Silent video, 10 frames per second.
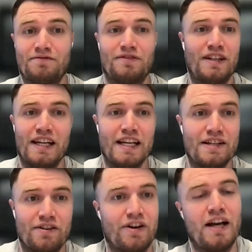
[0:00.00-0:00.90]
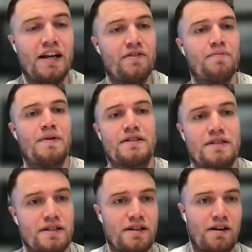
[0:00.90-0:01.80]
leader in any of the
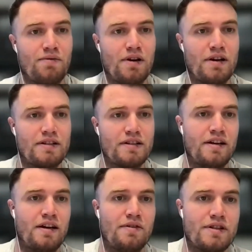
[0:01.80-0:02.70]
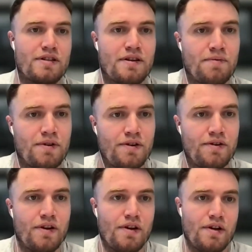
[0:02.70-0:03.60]
businesses that I'd worked in. I was just someone
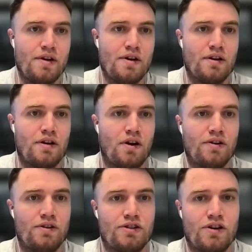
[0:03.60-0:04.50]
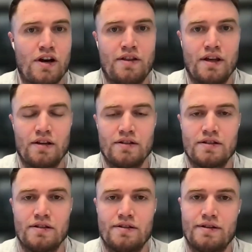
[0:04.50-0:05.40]
who'd gone, tried things,
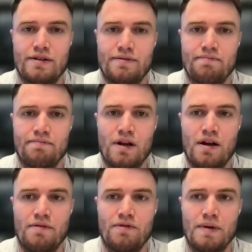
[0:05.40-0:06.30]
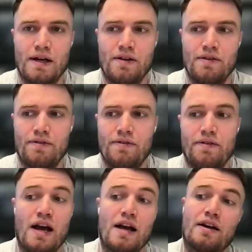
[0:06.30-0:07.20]
and learned from it. And
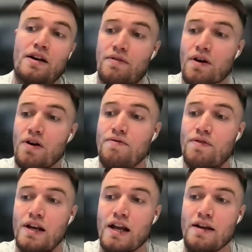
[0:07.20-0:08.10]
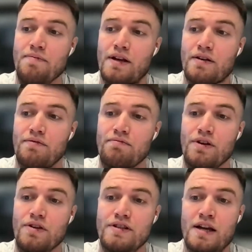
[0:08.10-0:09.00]
that kind of hopefully led me in
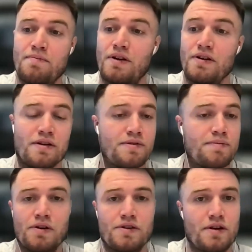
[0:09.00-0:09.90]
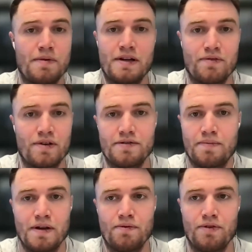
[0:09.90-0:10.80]
good stead, because I'd spoken to so many different types of
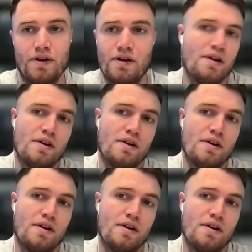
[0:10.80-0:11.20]
people that